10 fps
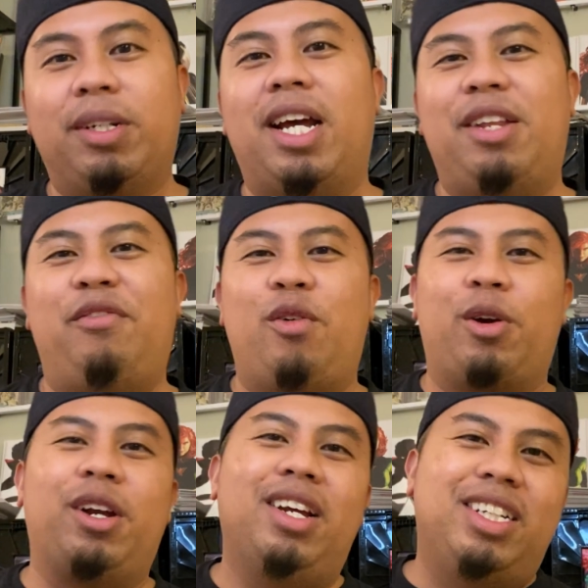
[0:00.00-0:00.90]

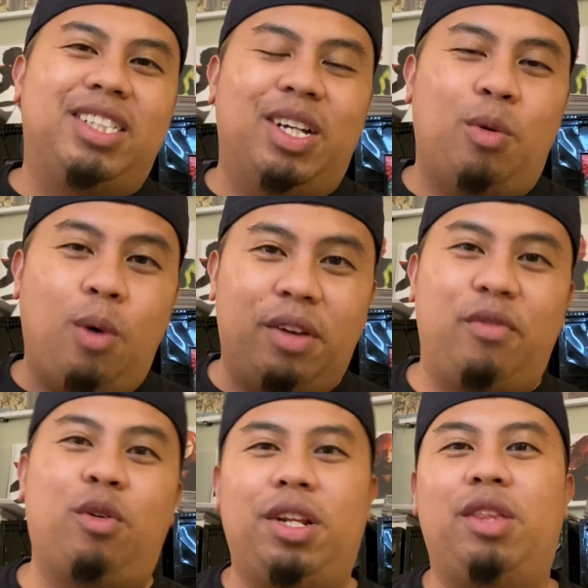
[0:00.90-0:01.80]
94 to
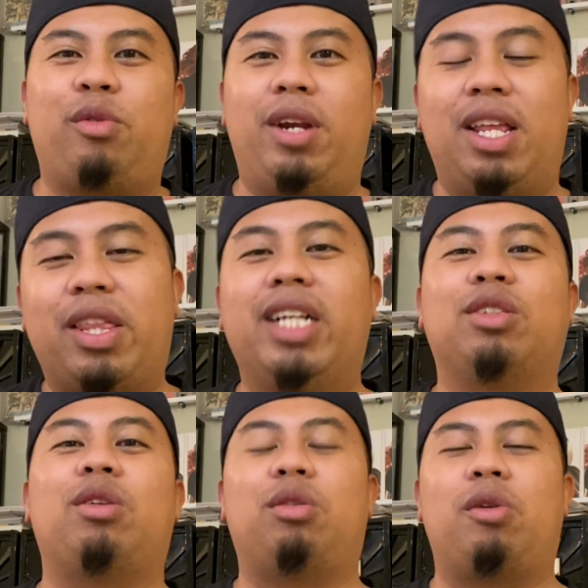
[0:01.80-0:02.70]
143, and these
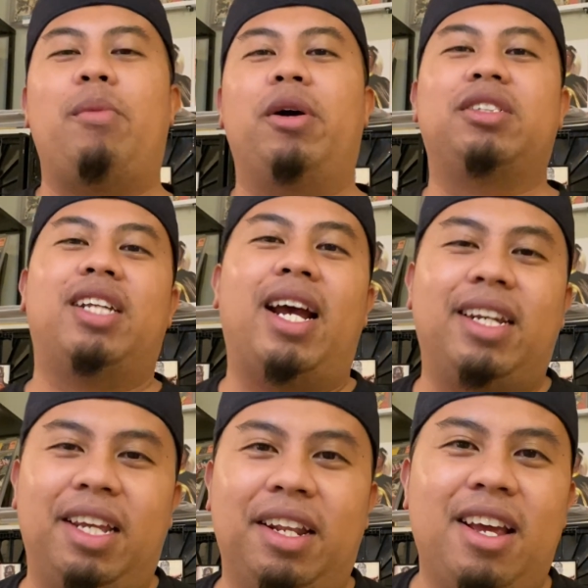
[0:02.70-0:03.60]
are the three books that I
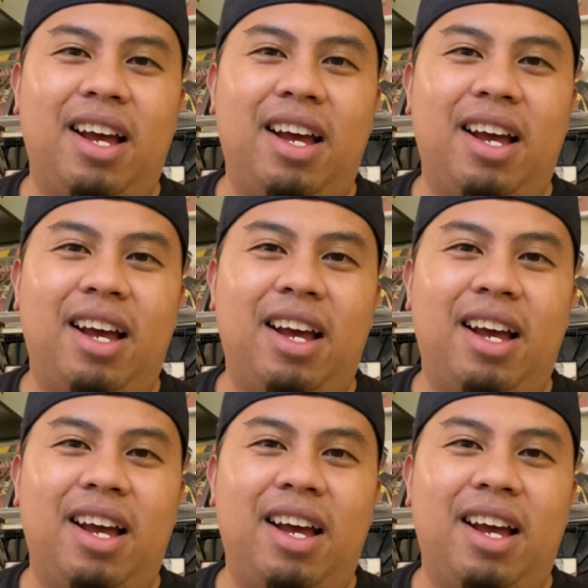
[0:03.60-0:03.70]
need